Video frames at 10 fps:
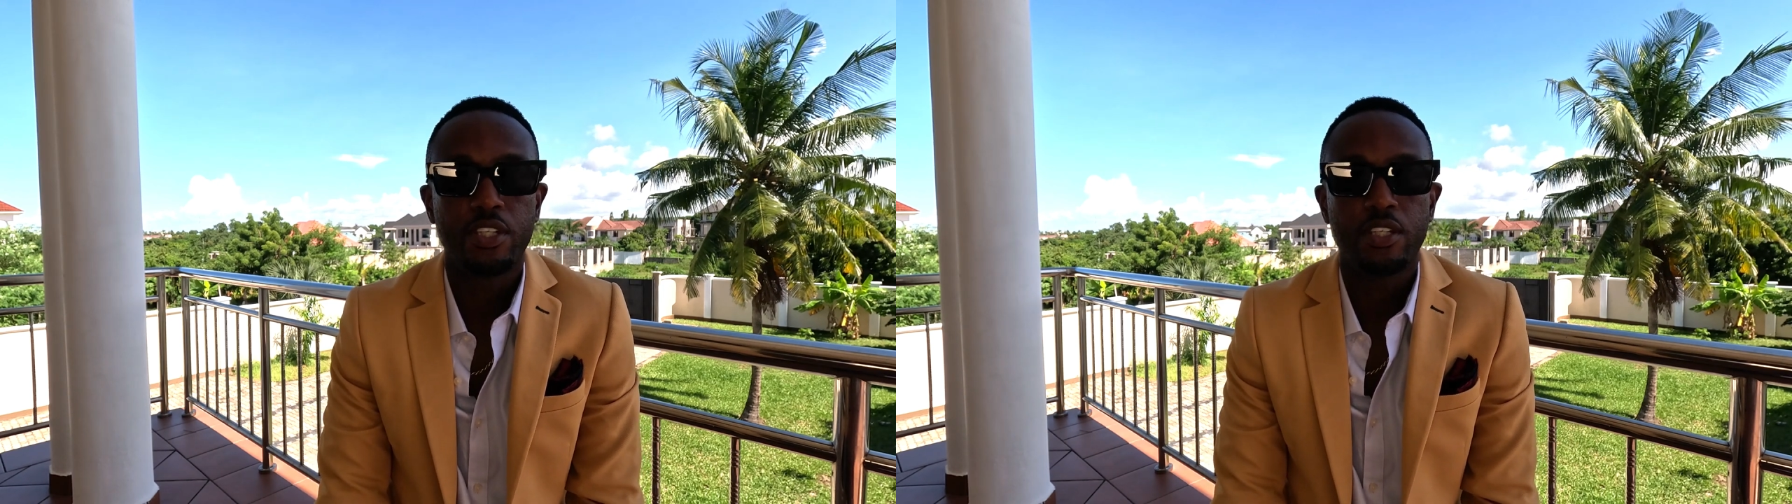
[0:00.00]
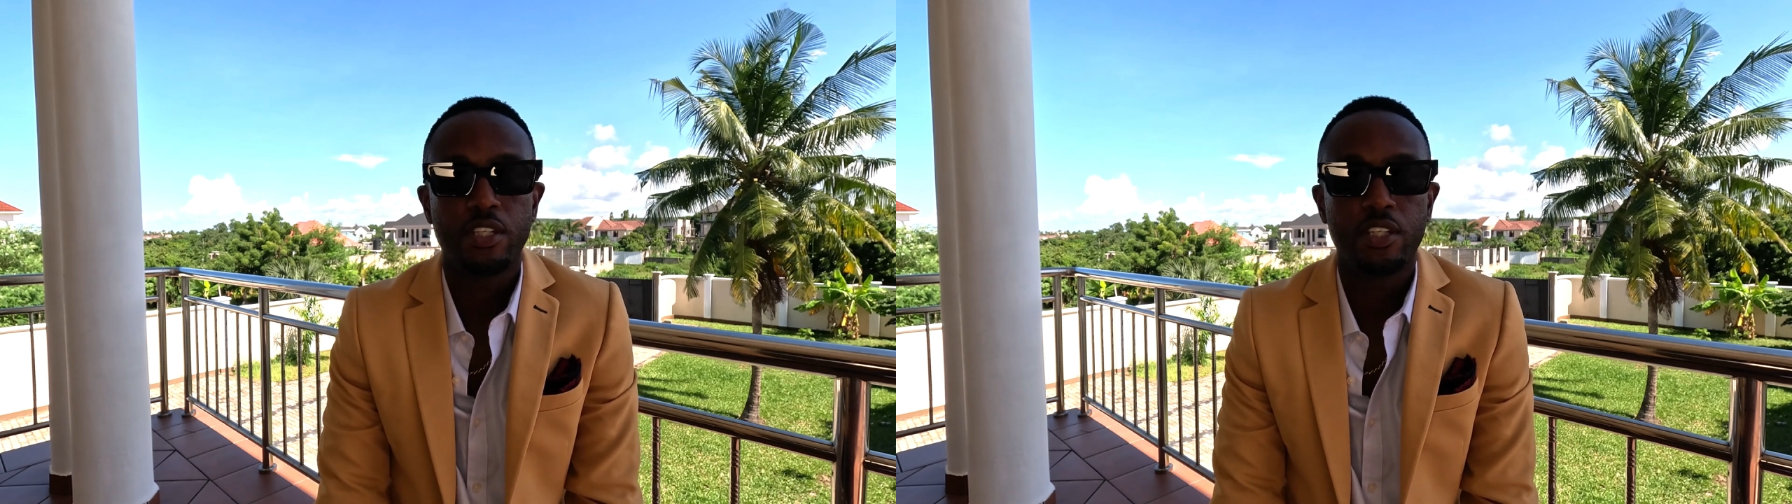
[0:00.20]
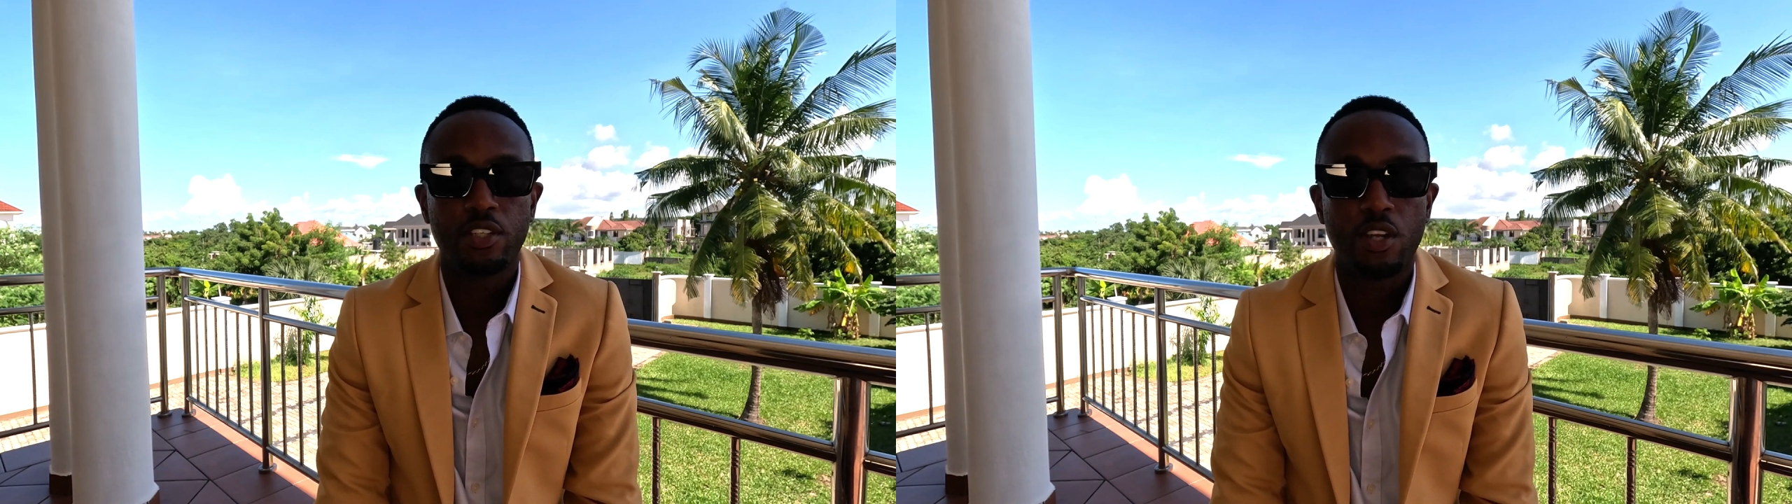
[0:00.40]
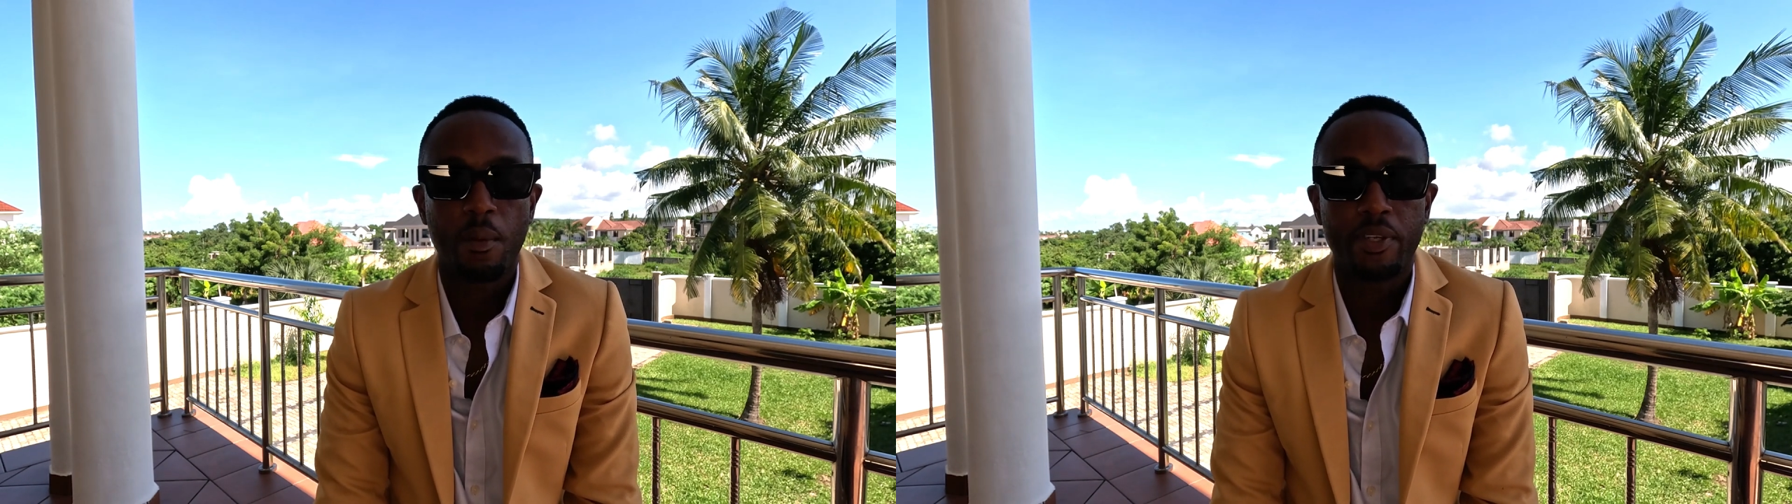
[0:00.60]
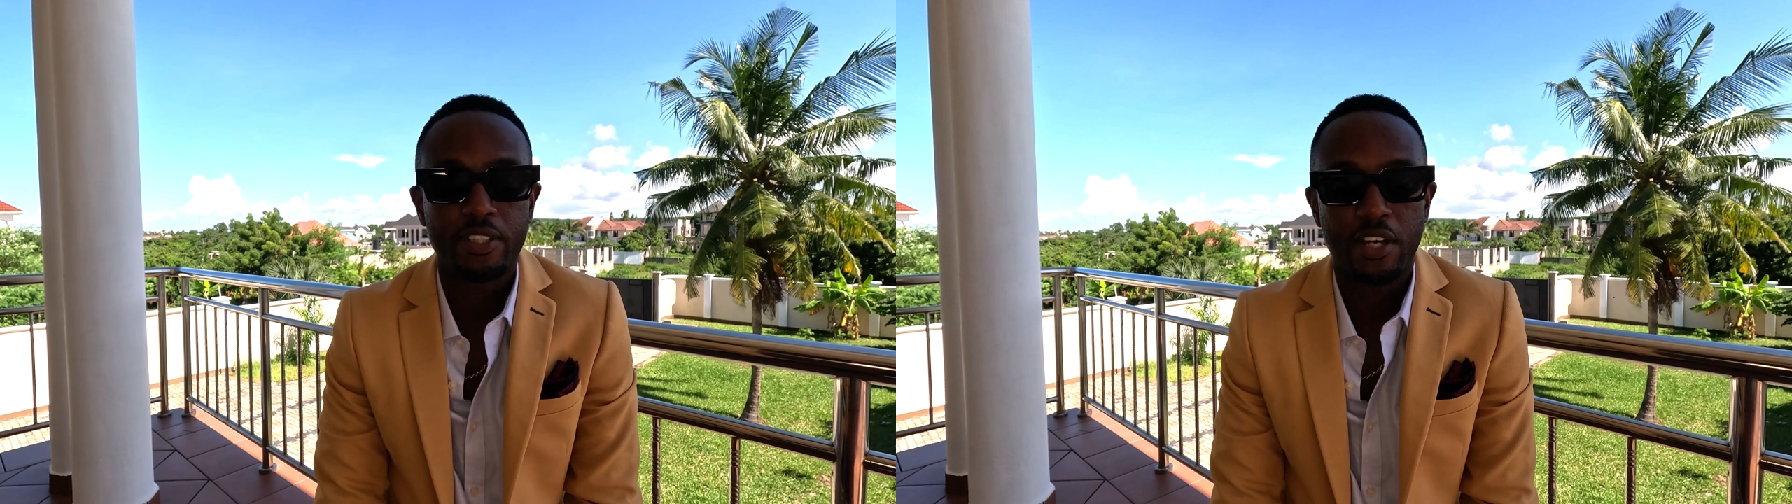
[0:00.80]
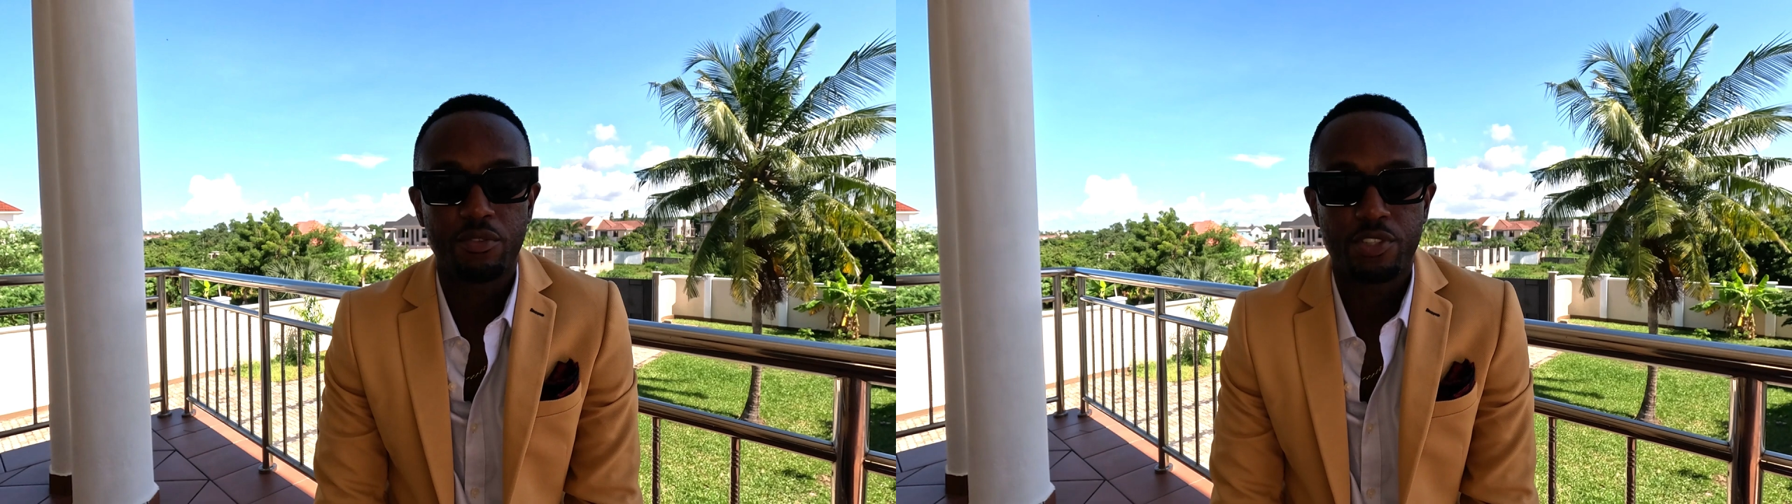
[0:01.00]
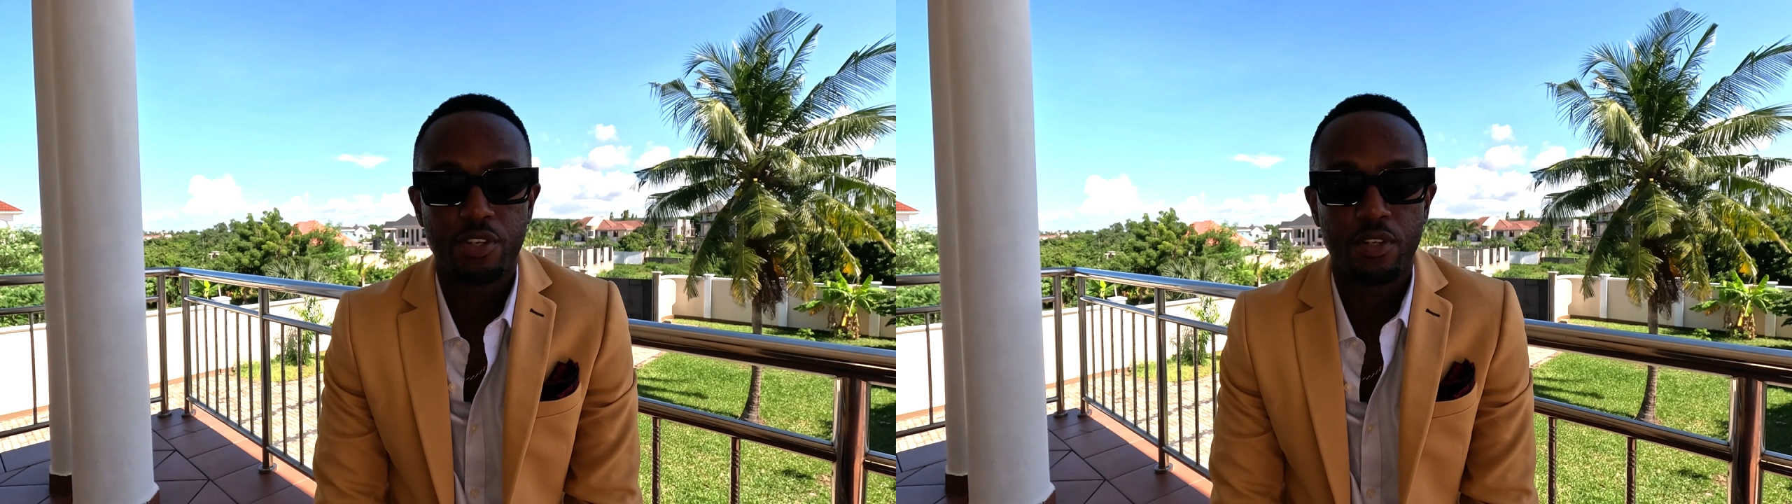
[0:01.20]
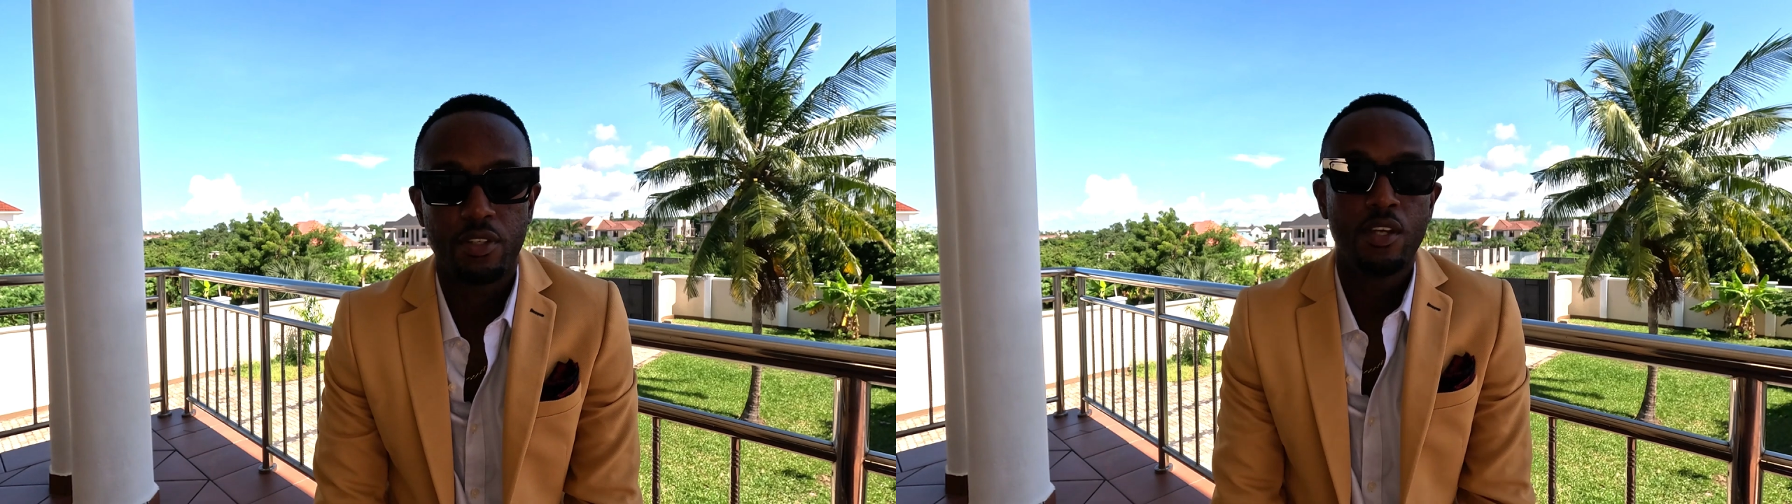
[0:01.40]
the economic
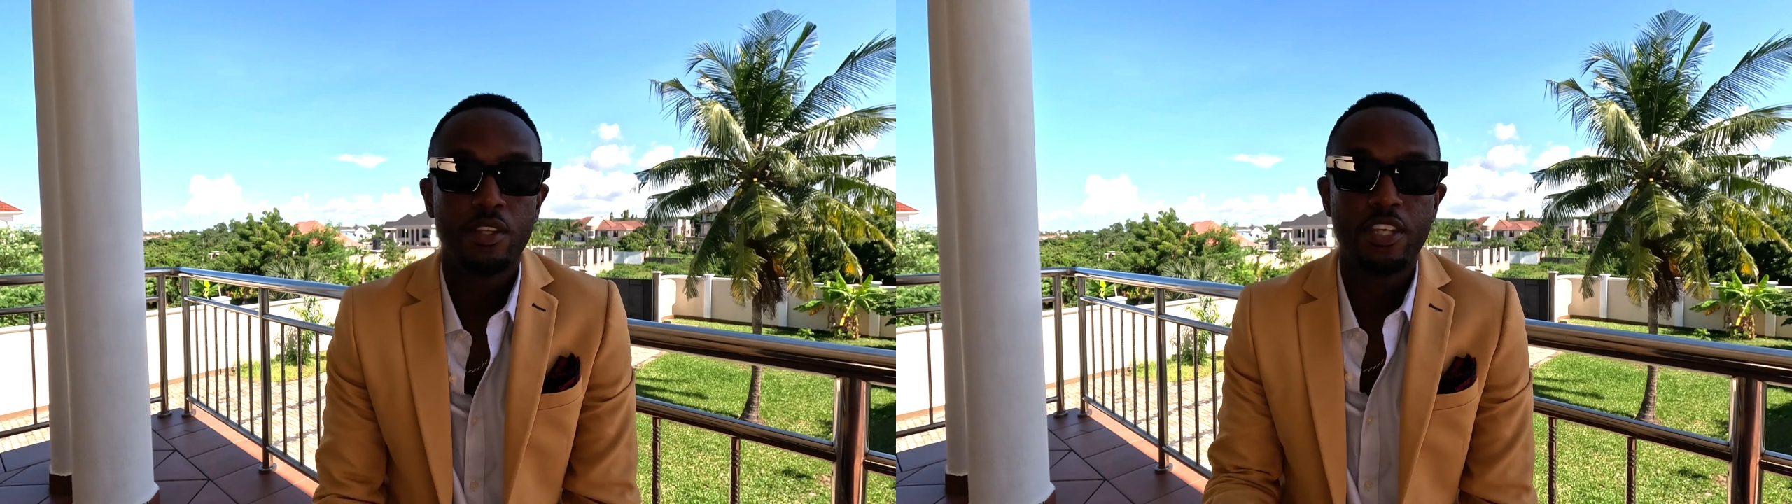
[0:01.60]
downturn.